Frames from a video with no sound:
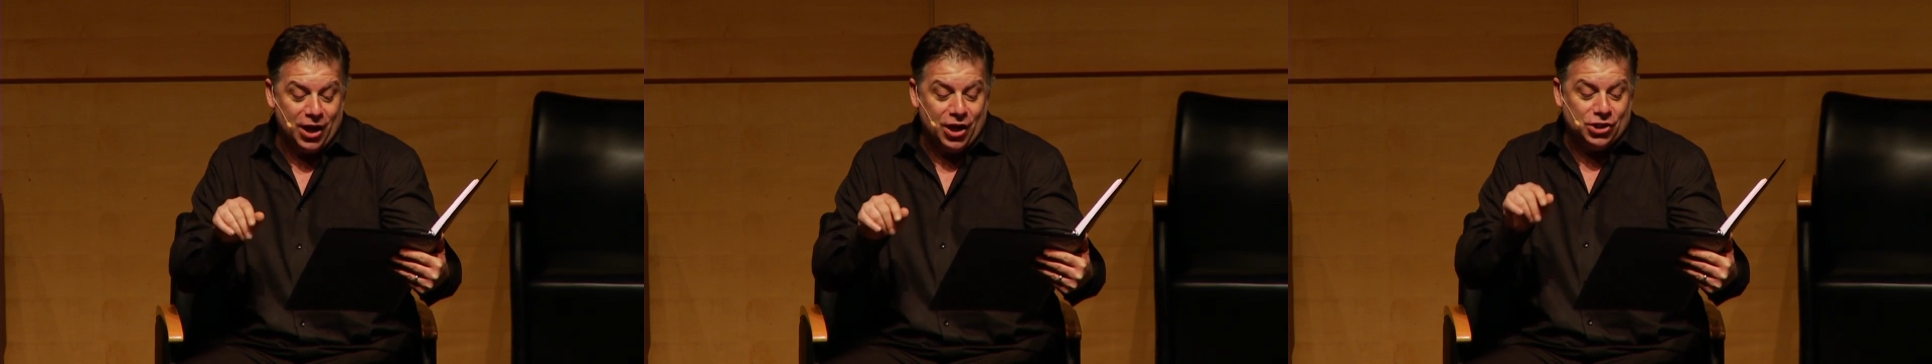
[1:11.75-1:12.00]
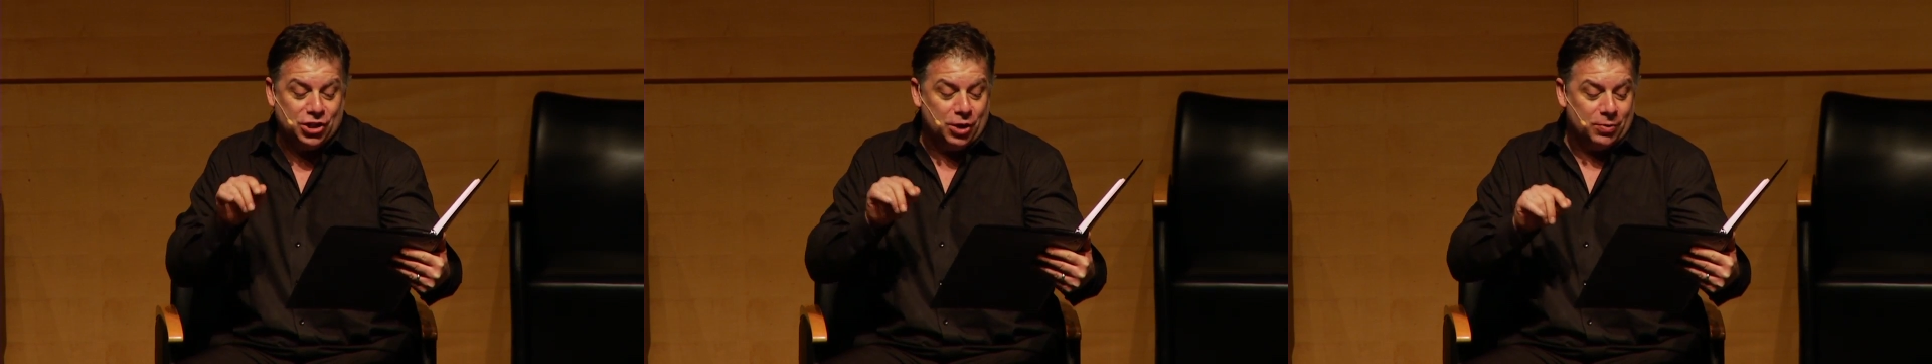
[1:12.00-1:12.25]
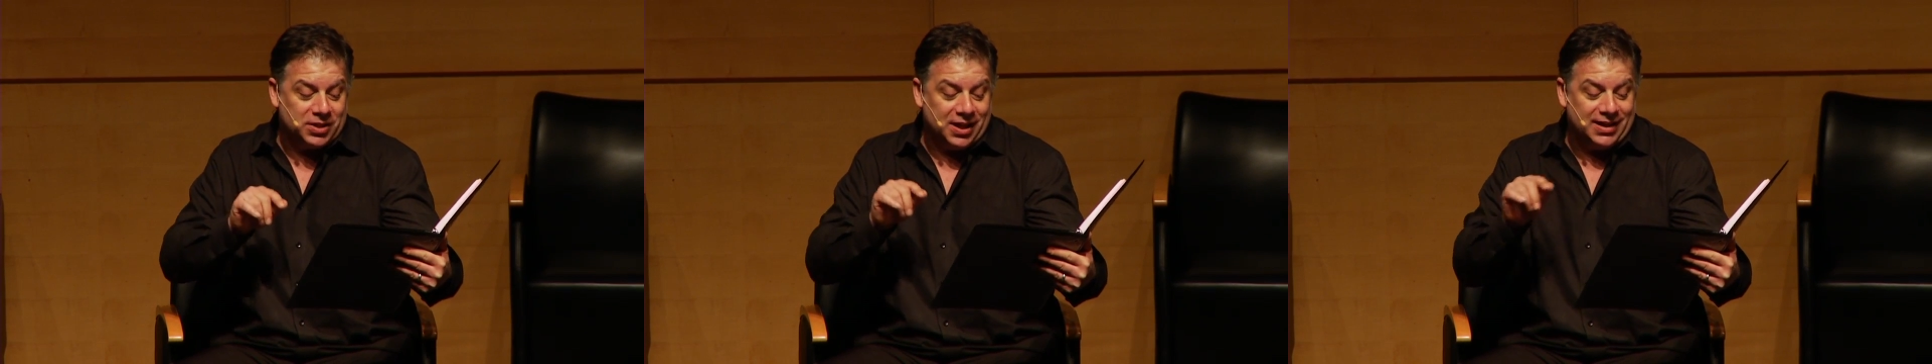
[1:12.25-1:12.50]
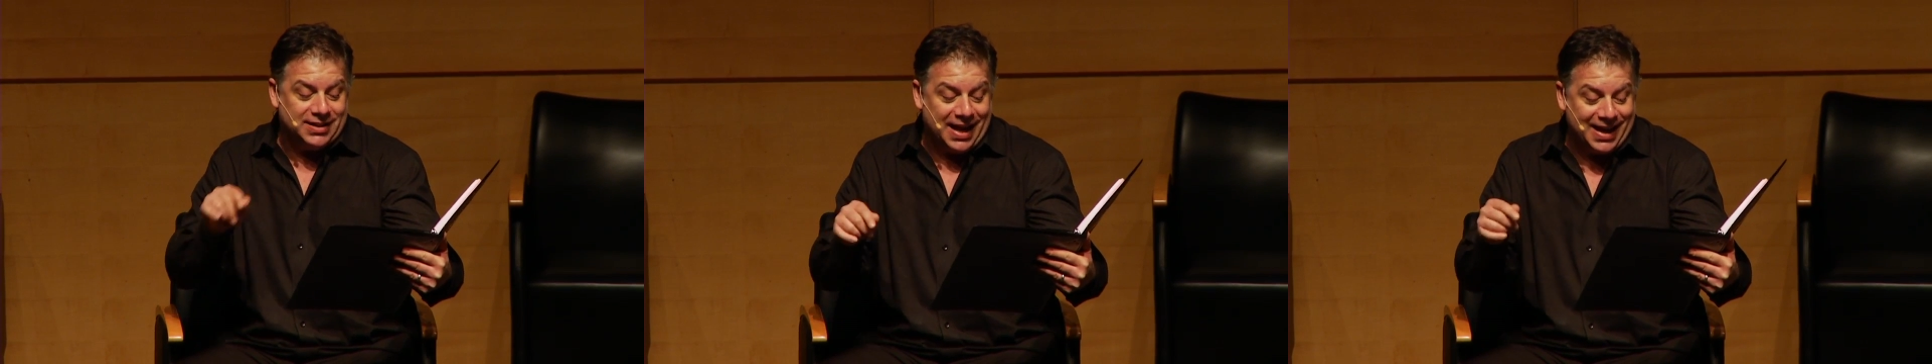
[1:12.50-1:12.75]
she was going
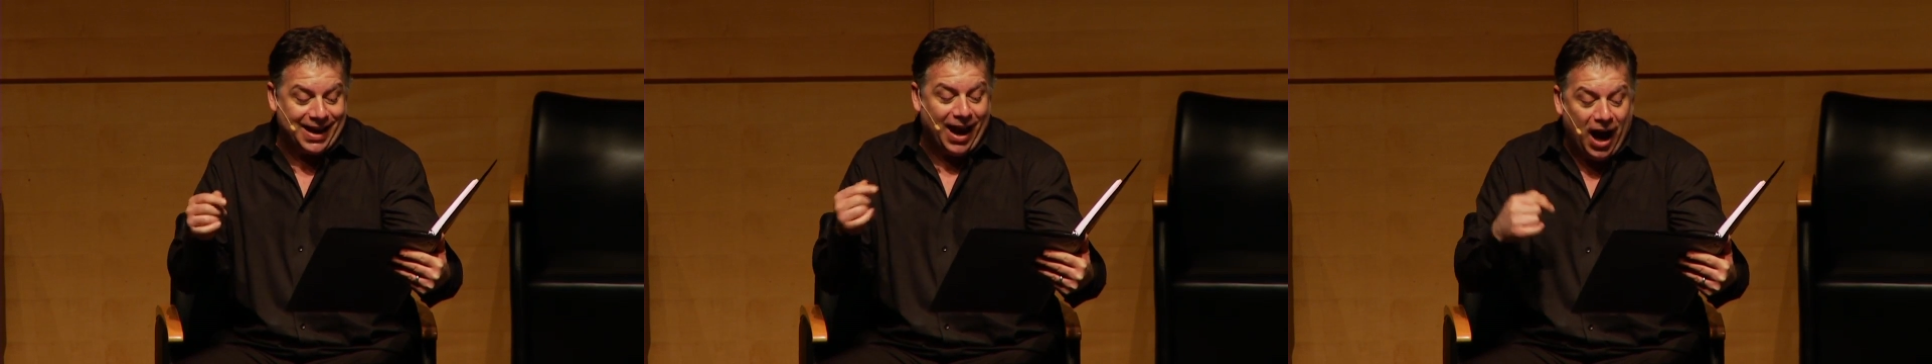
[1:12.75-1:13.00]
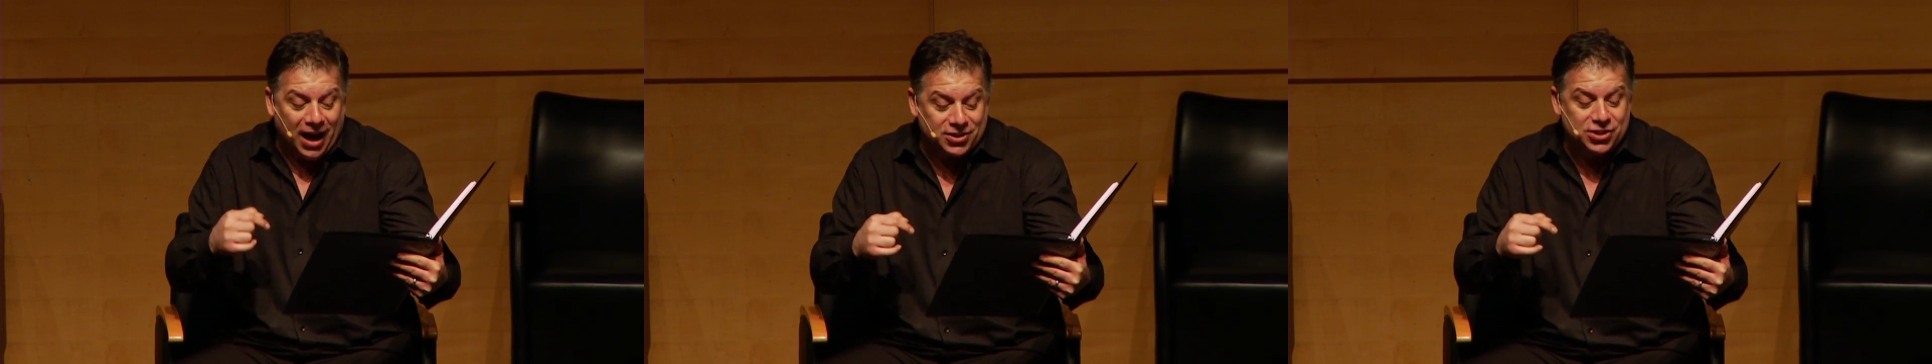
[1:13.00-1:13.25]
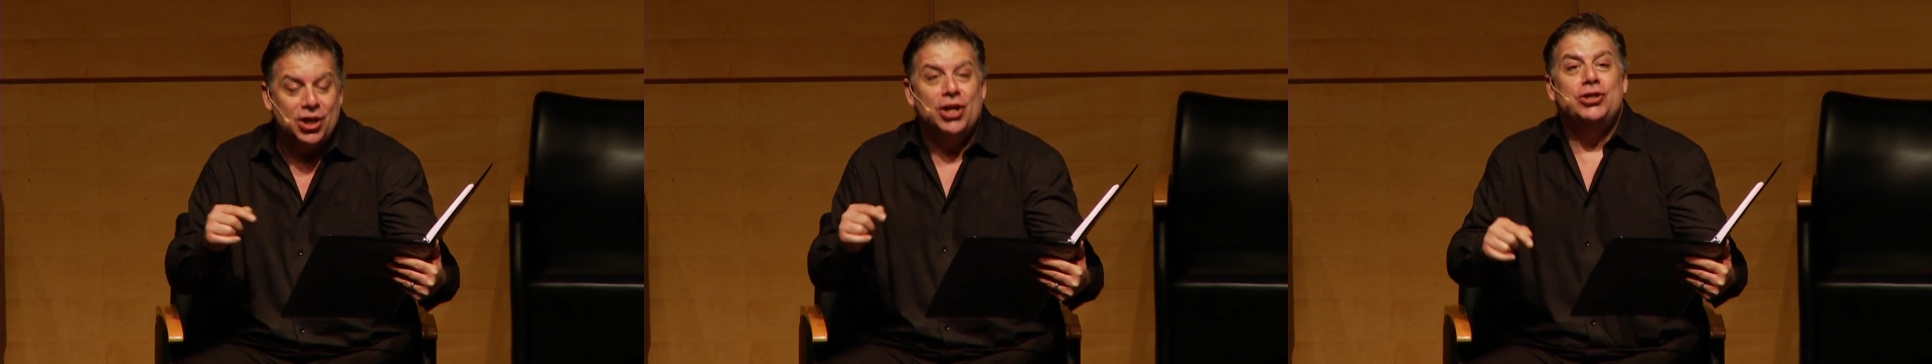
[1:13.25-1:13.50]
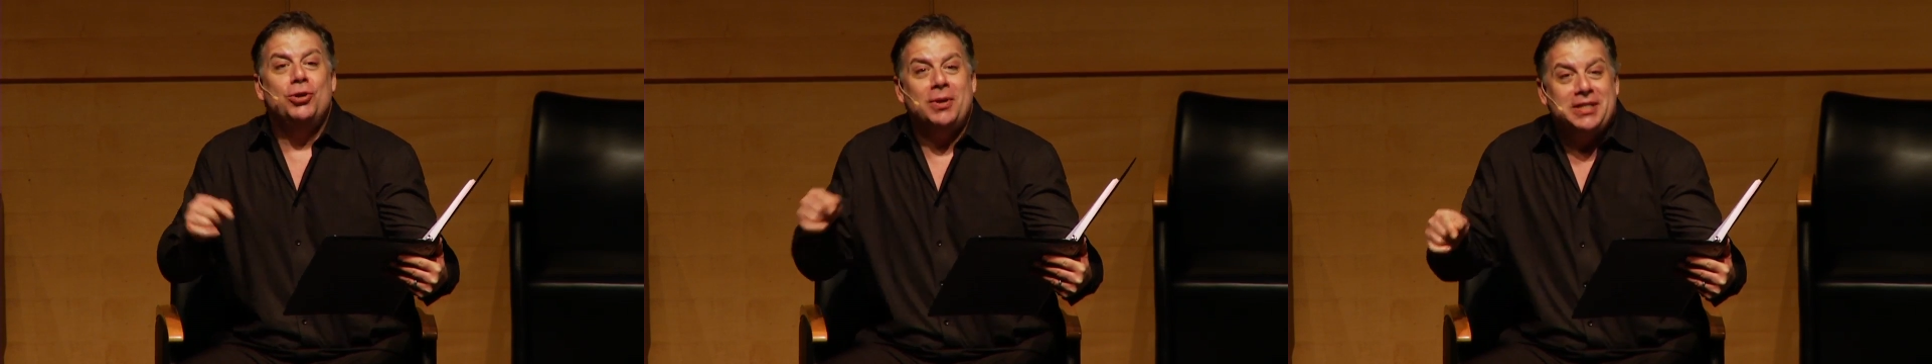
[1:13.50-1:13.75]
to take us
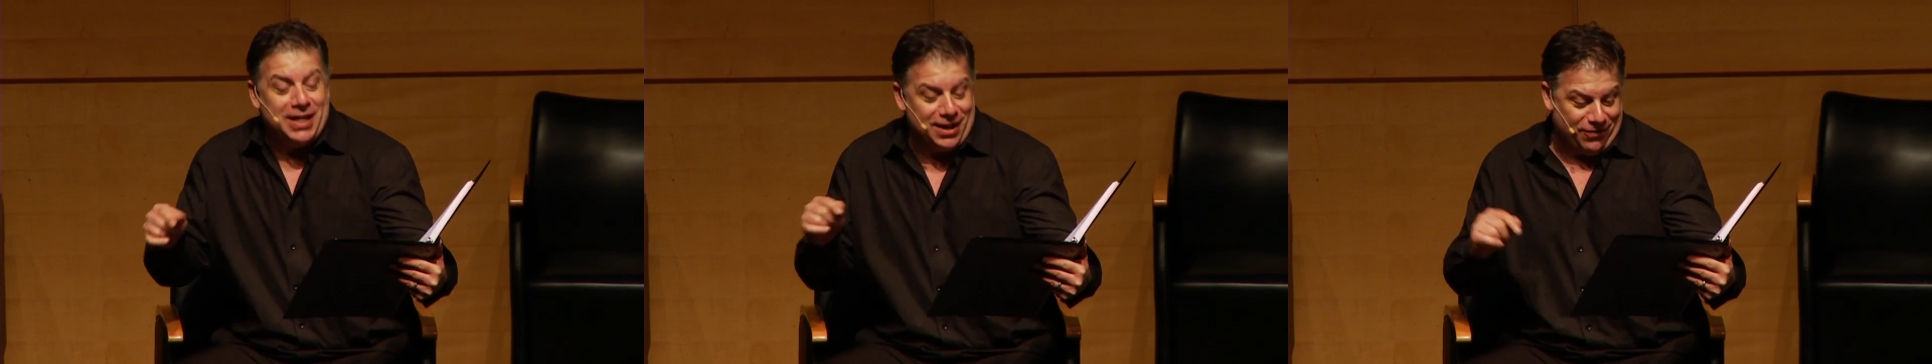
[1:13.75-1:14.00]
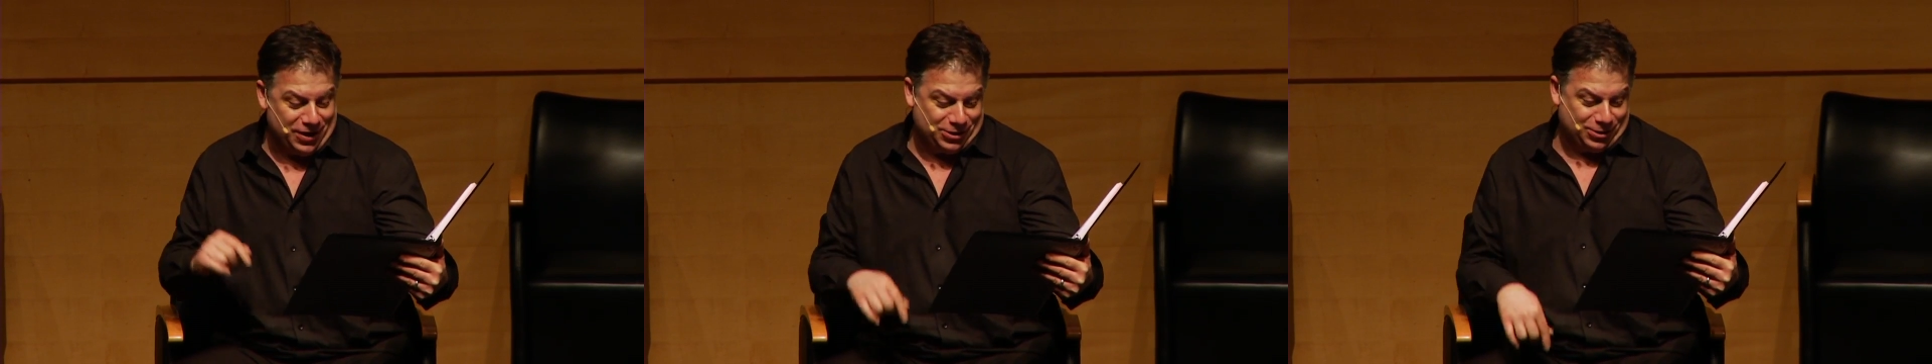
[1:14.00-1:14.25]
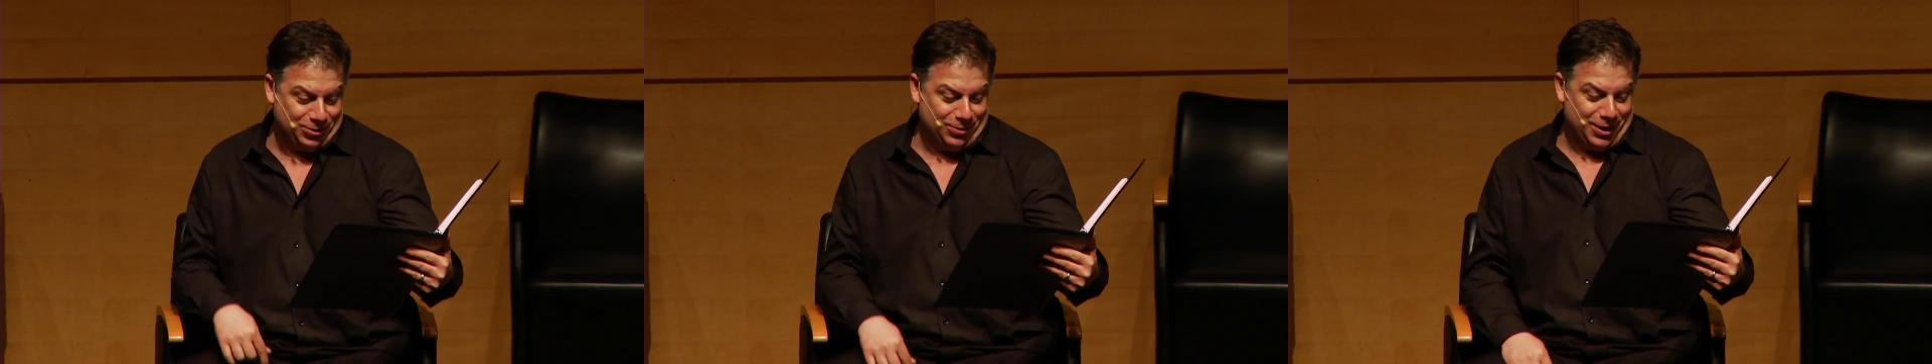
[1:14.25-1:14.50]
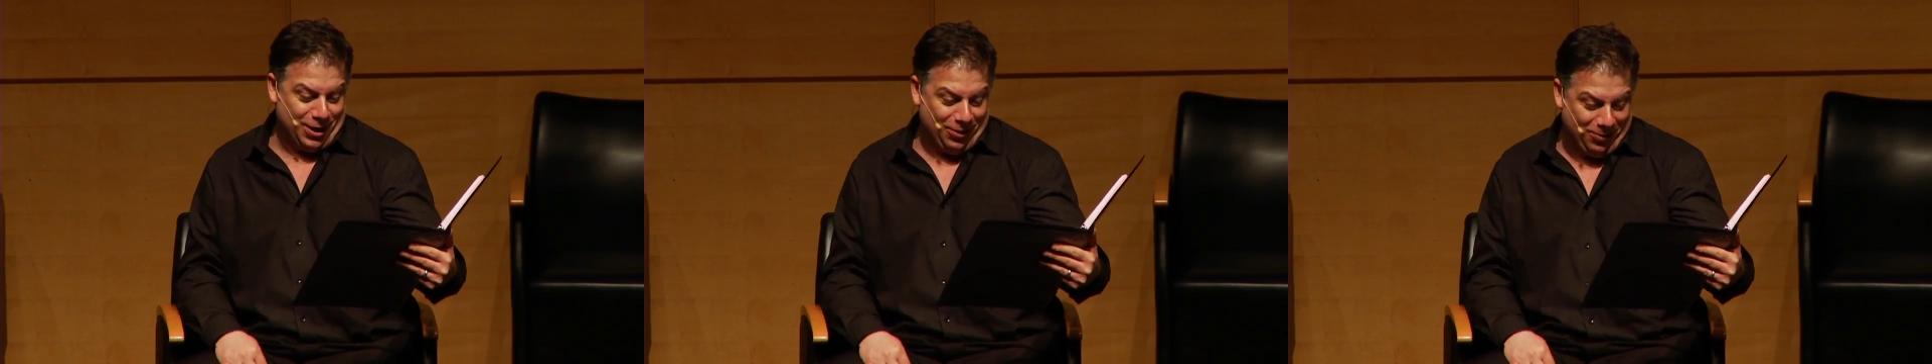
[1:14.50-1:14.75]
to a TV
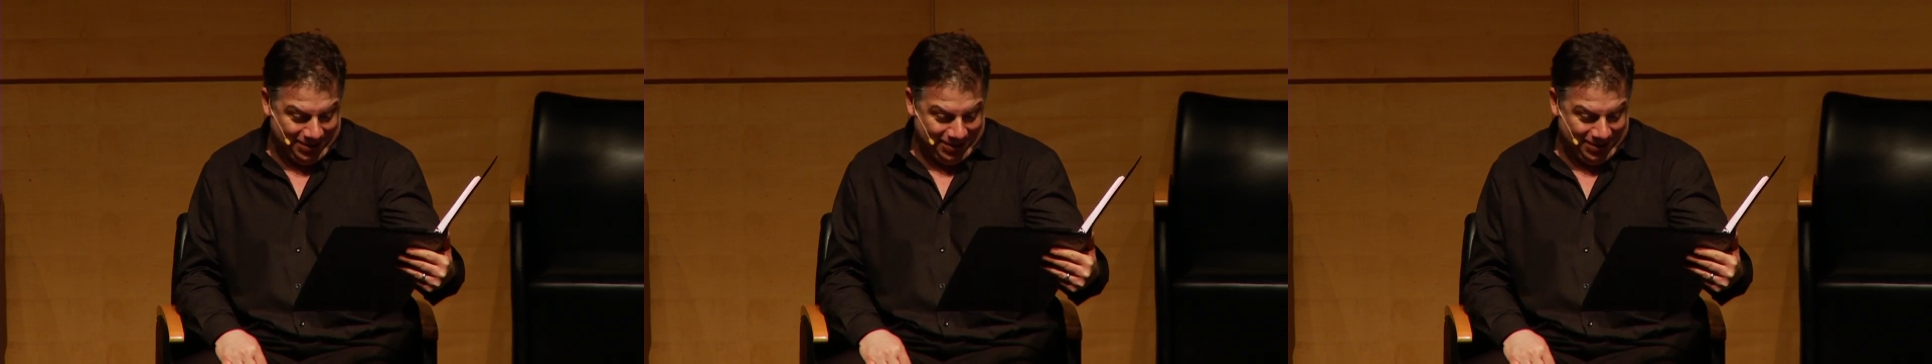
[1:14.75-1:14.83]
studio.